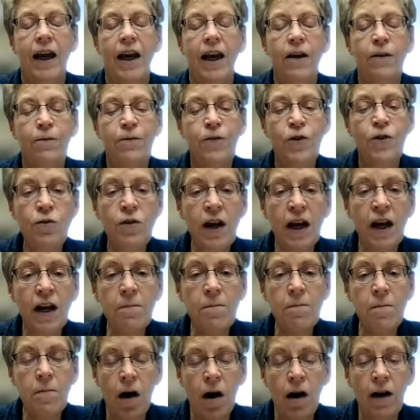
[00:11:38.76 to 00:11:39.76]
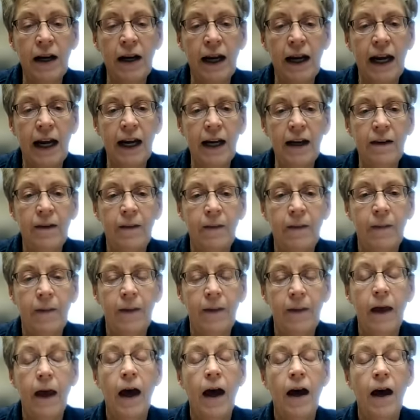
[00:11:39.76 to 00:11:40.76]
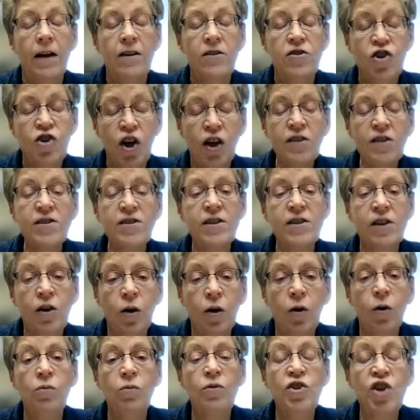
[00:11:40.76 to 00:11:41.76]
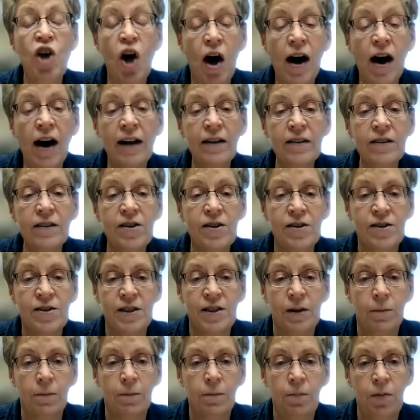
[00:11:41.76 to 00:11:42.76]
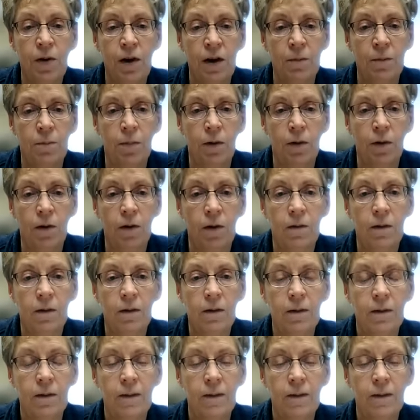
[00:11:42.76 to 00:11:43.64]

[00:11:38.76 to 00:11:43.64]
If you need money, just go talk to some people.